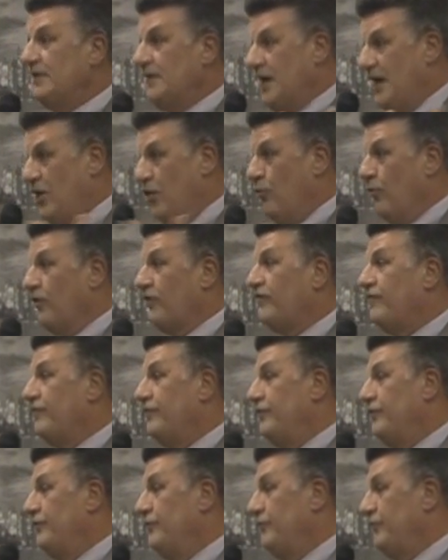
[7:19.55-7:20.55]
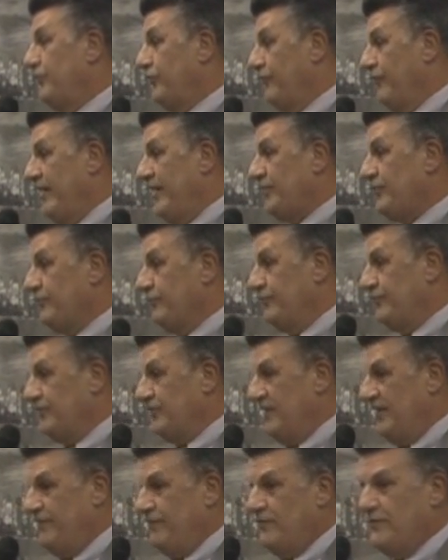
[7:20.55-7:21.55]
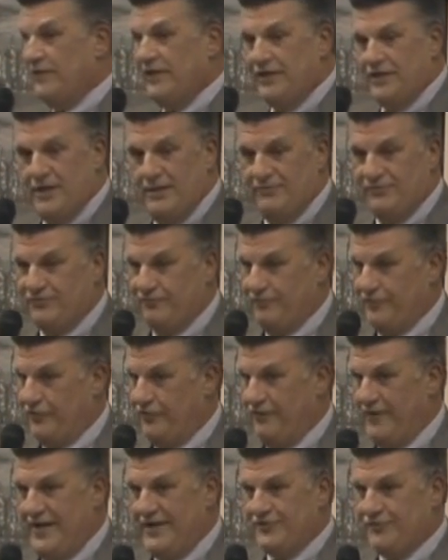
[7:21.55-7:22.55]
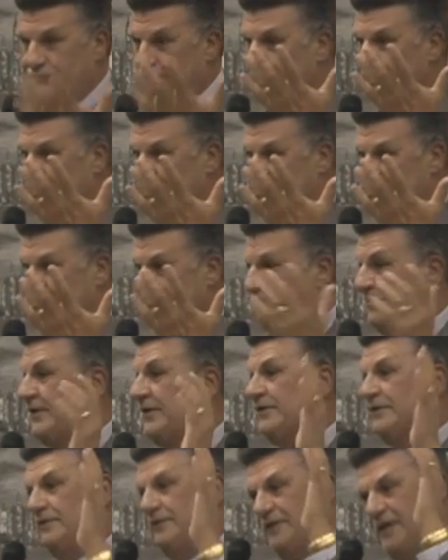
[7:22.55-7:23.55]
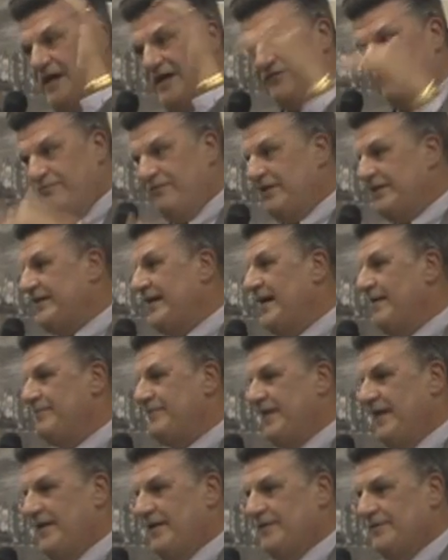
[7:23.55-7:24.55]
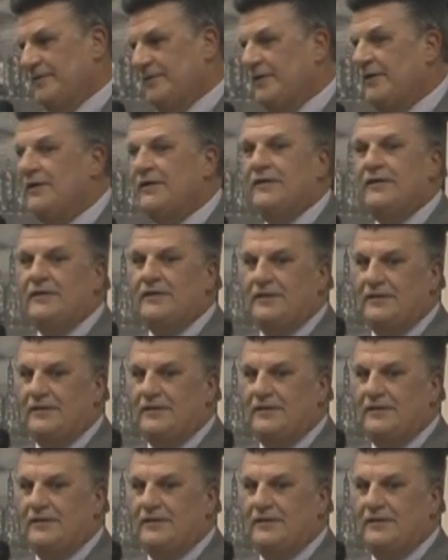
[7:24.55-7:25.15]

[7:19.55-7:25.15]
I'll work for you at the grassroots level. It comes from the grassroots up, not from the top down.